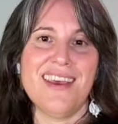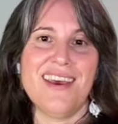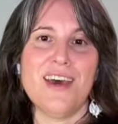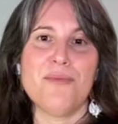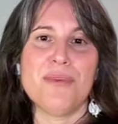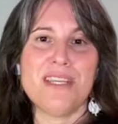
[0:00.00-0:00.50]

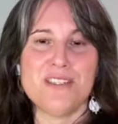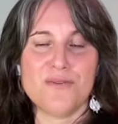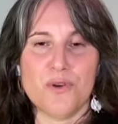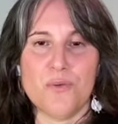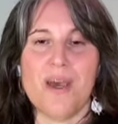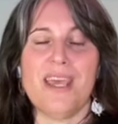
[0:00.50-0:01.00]
a
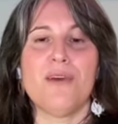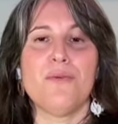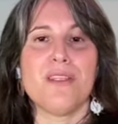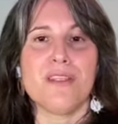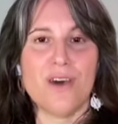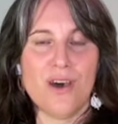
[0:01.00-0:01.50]
peaceful way
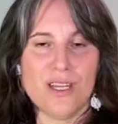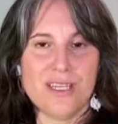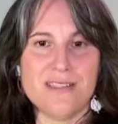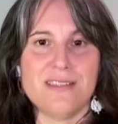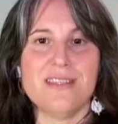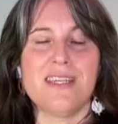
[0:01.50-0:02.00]
with
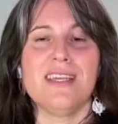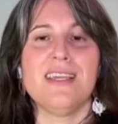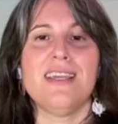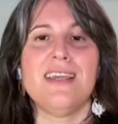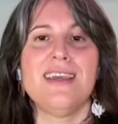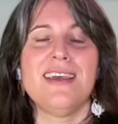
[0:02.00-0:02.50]

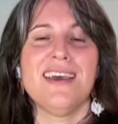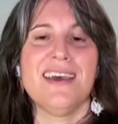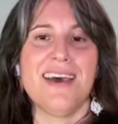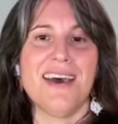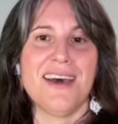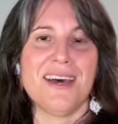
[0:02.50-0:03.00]
honesty
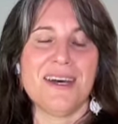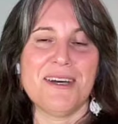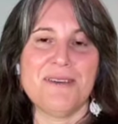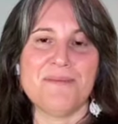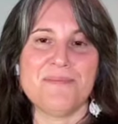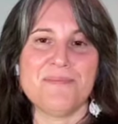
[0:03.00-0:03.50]

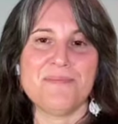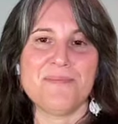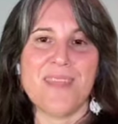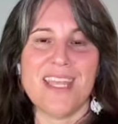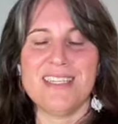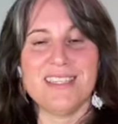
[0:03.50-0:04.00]
um,
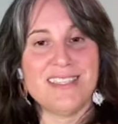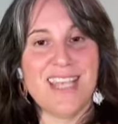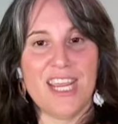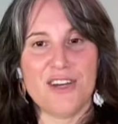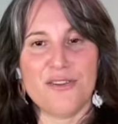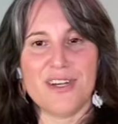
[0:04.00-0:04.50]
and
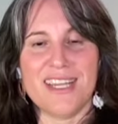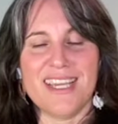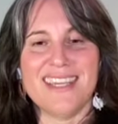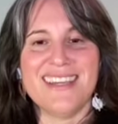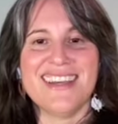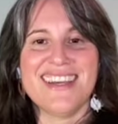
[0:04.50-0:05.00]
integrity.